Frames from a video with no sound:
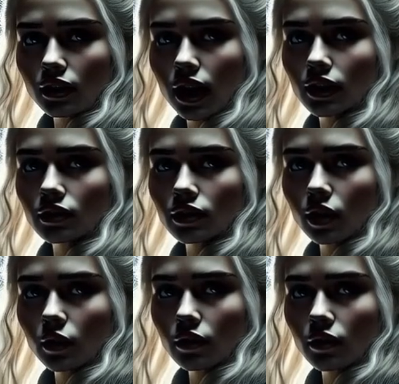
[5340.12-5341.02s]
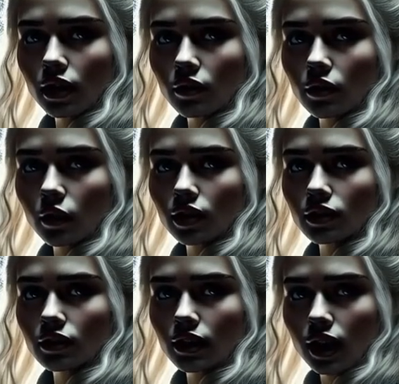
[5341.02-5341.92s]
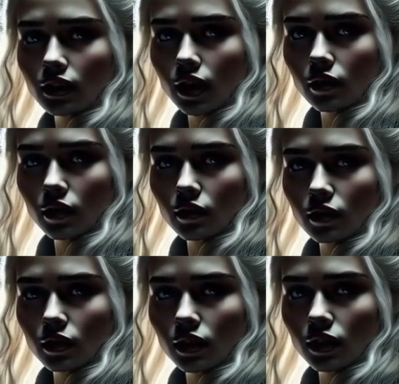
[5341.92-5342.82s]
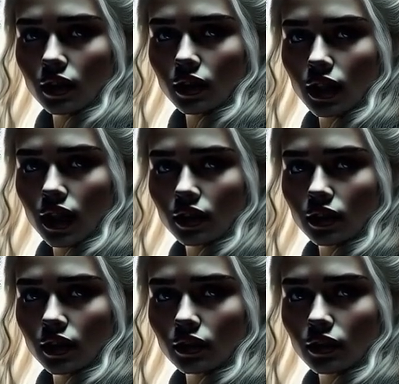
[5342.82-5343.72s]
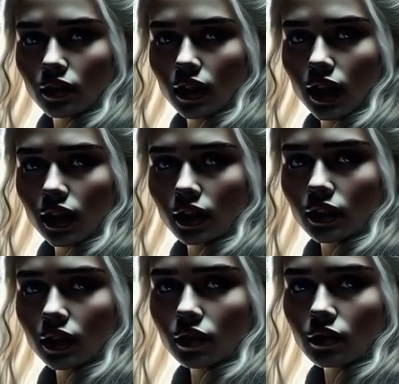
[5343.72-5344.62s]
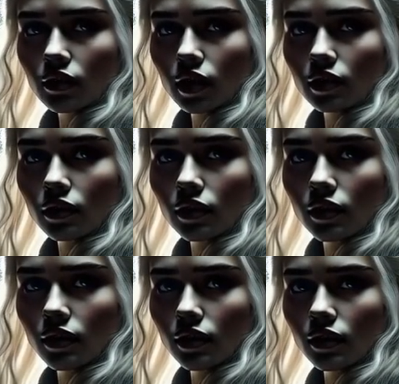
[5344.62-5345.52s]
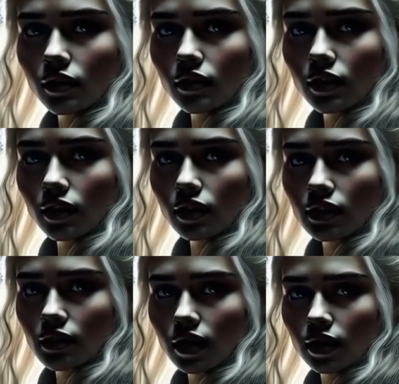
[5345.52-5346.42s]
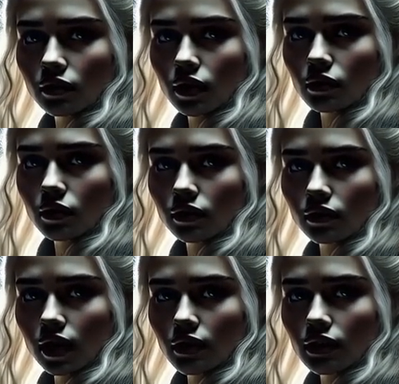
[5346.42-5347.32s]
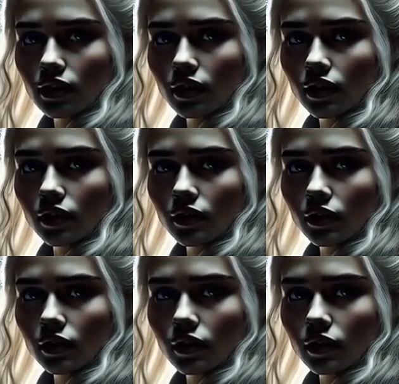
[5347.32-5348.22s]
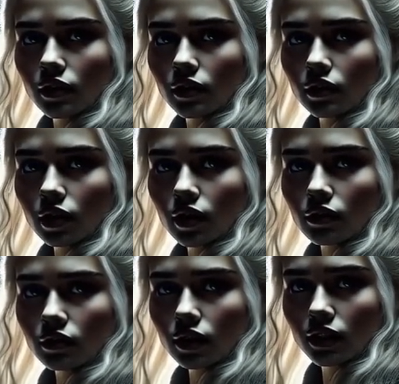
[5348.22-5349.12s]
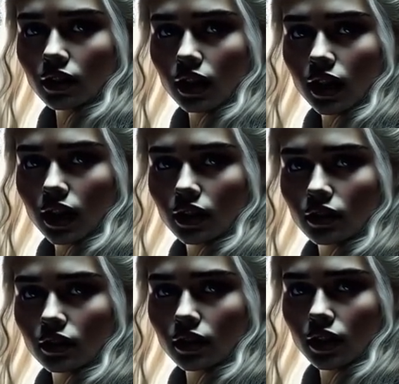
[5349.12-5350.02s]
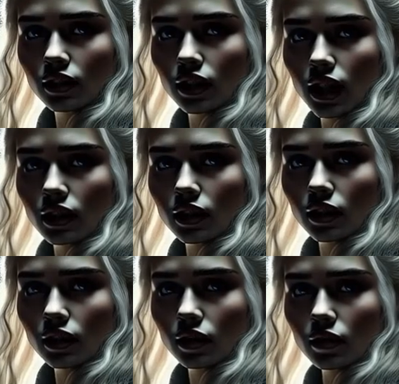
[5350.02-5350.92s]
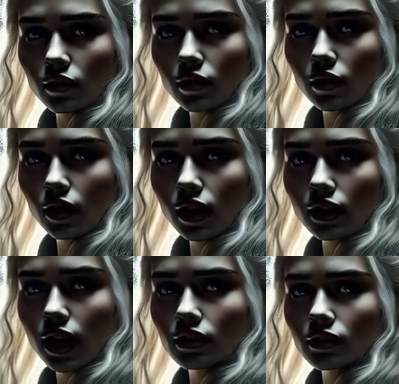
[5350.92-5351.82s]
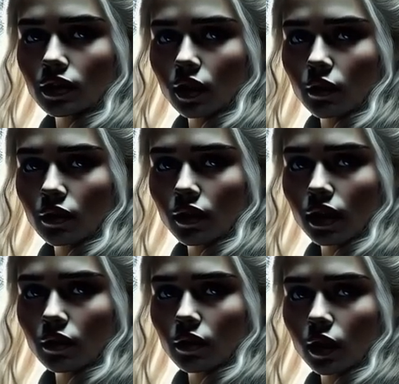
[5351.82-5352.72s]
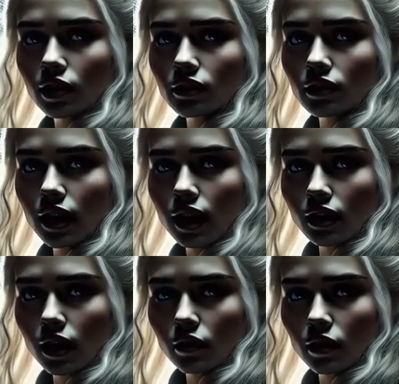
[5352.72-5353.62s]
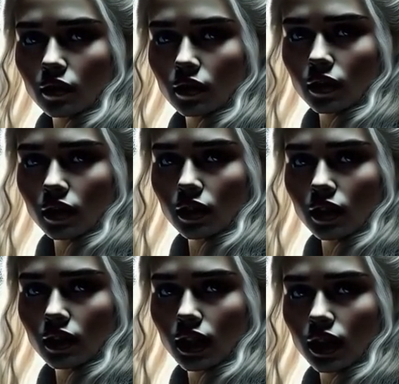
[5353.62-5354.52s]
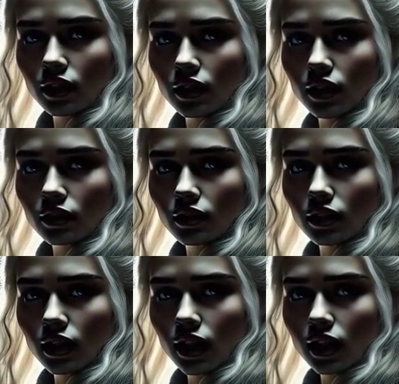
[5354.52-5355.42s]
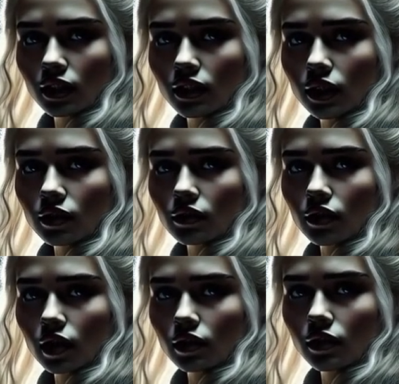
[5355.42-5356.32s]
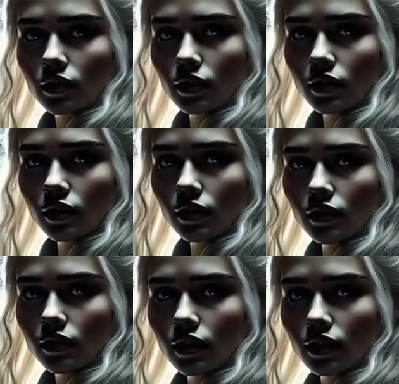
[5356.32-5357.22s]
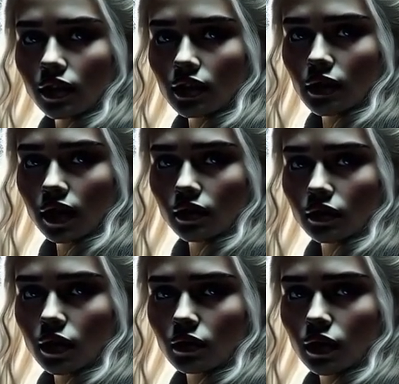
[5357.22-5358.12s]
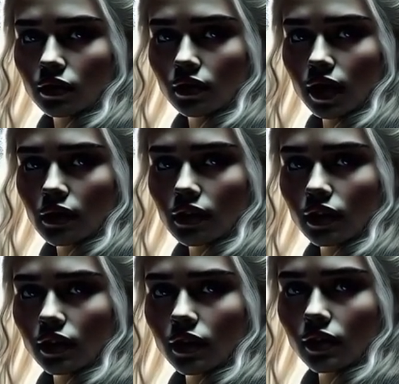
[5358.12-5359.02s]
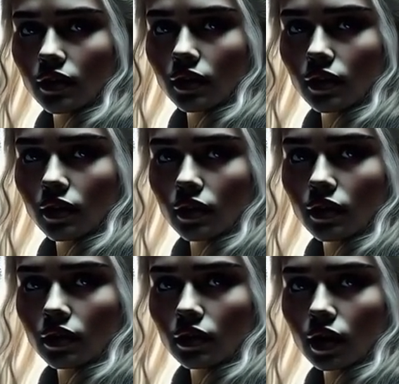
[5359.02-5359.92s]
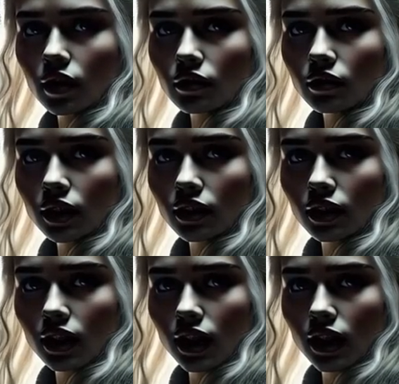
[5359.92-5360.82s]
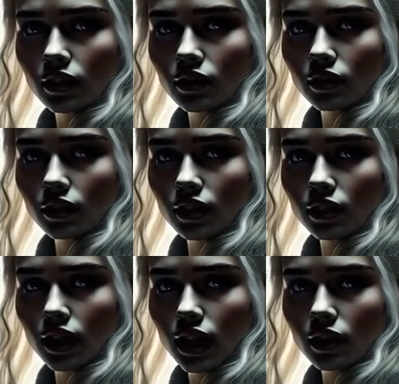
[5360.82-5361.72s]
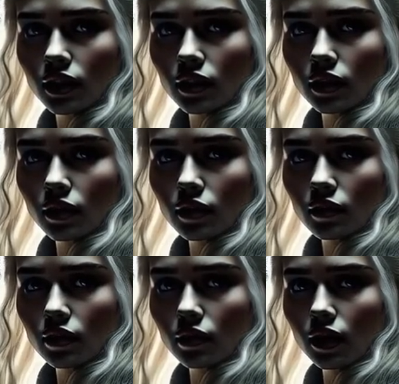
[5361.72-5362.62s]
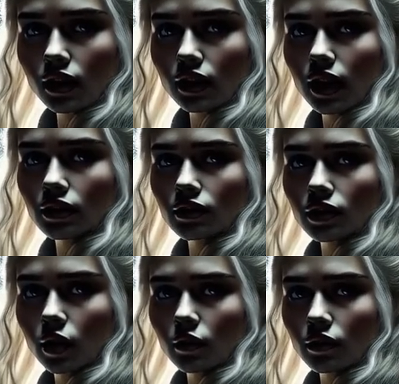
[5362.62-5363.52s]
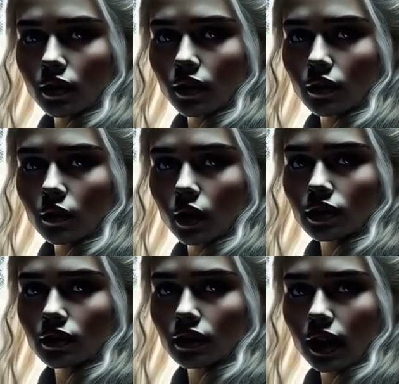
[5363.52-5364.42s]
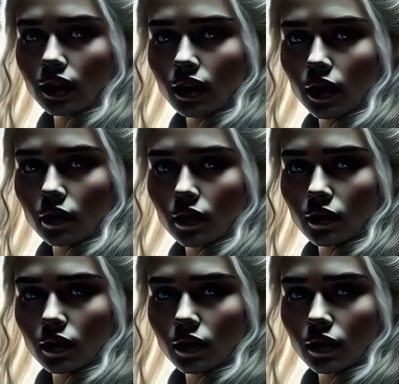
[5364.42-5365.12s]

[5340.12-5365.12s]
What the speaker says: flickered through her shoulders. She could hear in her mind the unspoken question: where does she find the gold to pay for this? But the Red Keep's vaults held considerable spoils, and the caravan she had captured earlier was loaded with gold meant for the crown. Perhaps it was enough to begin. She would not become a hoarder of wealth while the city starved. She made a decision: I will tour the damaged wards myself, see the destruction with my own eyes. Gather some guards.